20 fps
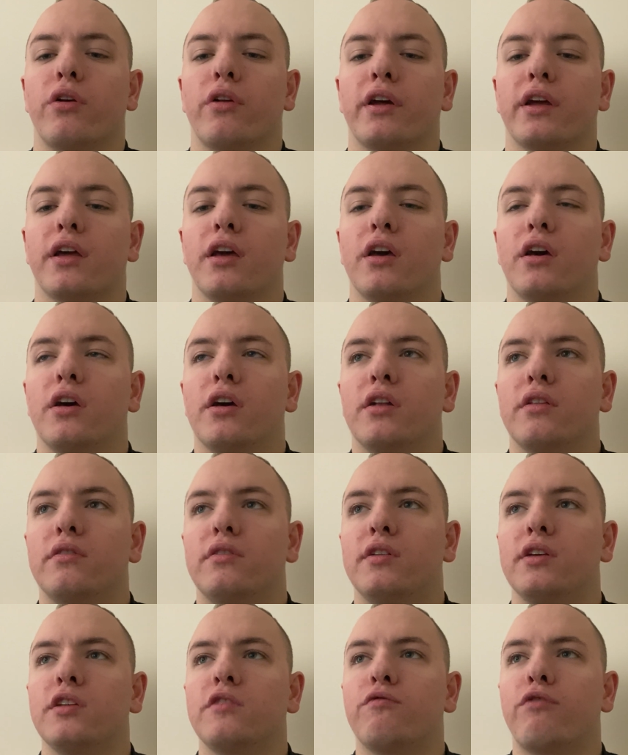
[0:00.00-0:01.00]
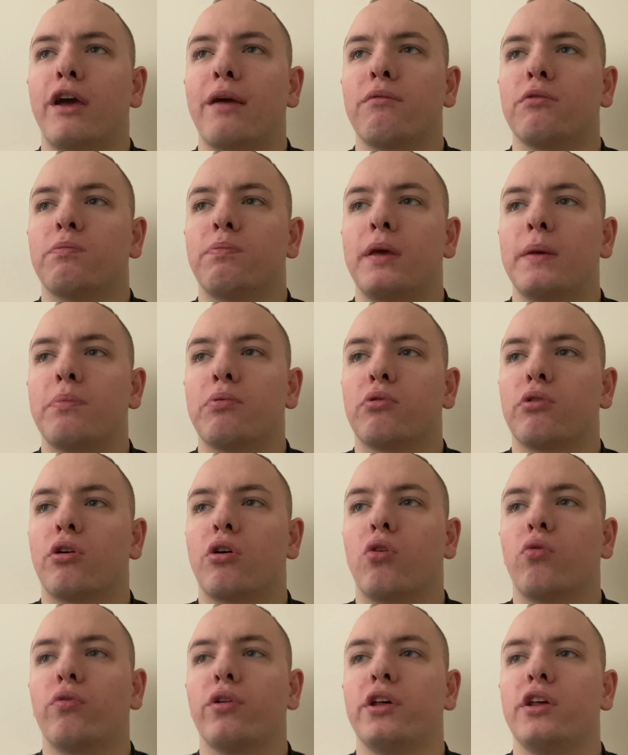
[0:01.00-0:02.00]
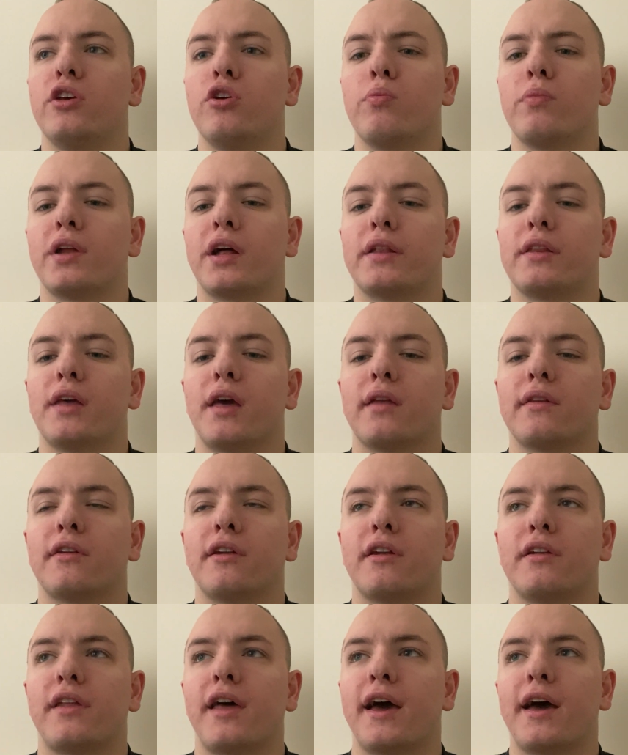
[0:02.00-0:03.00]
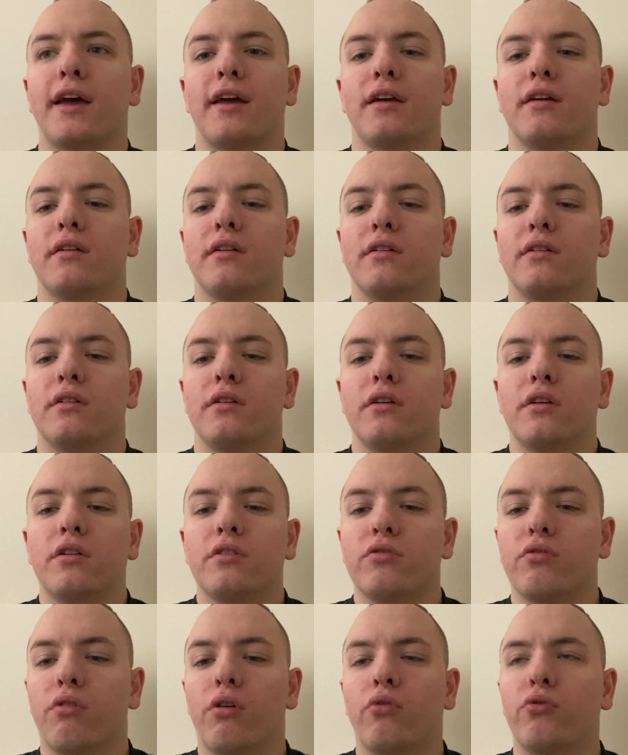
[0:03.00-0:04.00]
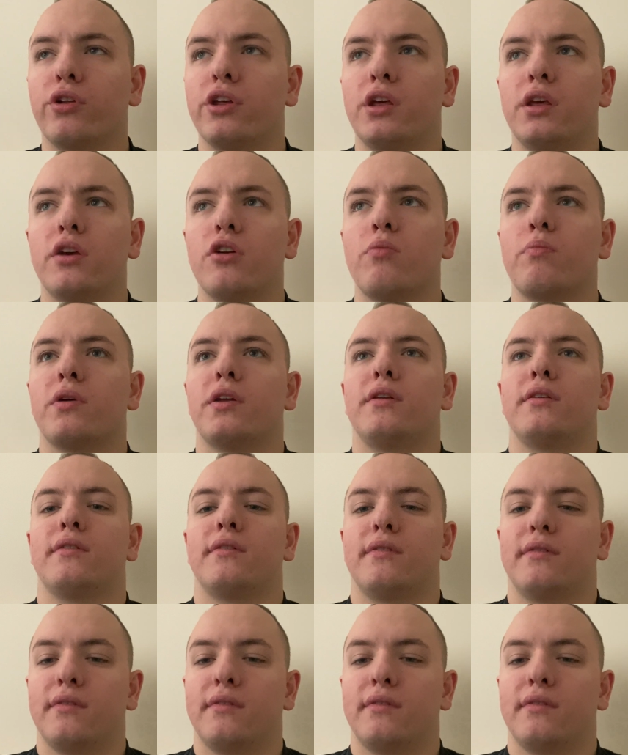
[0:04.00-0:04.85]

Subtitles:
Like, these famous people are only human at the end of the day. They're only human.